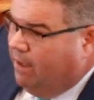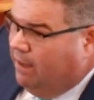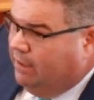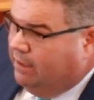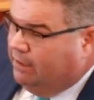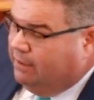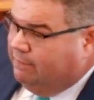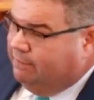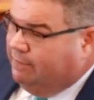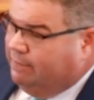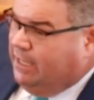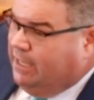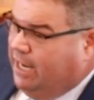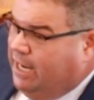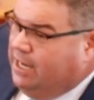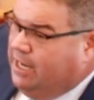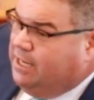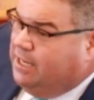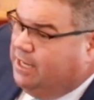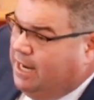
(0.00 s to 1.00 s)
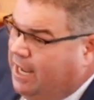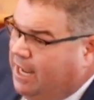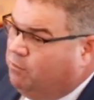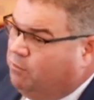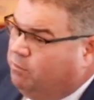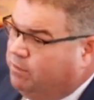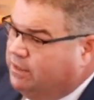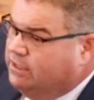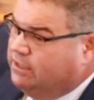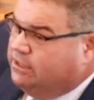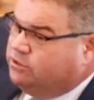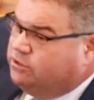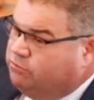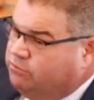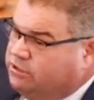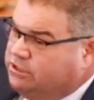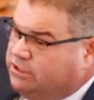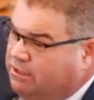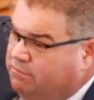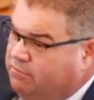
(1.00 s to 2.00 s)
then He can help us with
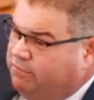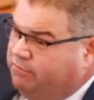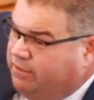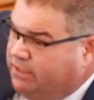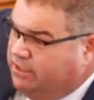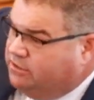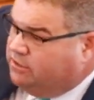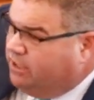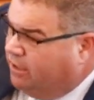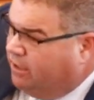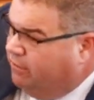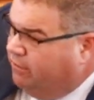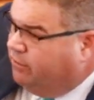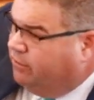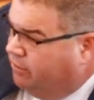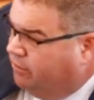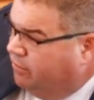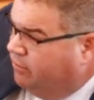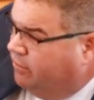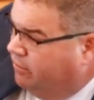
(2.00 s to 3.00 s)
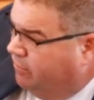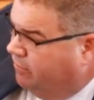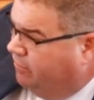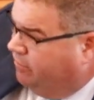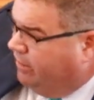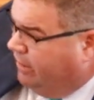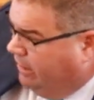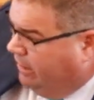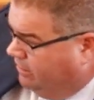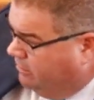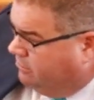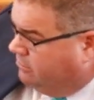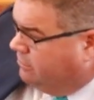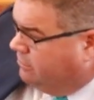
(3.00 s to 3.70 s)
some of these other things.